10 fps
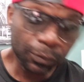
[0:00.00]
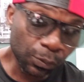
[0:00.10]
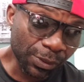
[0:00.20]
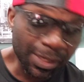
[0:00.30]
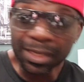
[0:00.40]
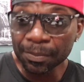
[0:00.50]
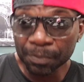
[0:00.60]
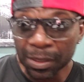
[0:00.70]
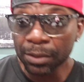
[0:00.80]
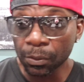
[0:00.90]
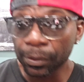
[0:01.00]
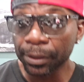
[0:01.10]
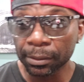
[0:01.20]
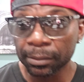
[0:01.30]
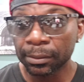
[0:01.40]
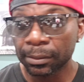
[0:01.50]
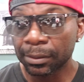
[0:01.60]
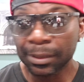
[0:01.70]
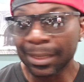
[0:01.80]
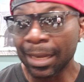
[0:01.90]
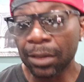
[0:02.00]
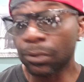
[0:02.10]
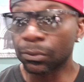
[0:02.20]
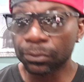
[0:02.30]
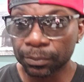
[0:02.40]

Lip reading: to send a Bitcoin that I don't know.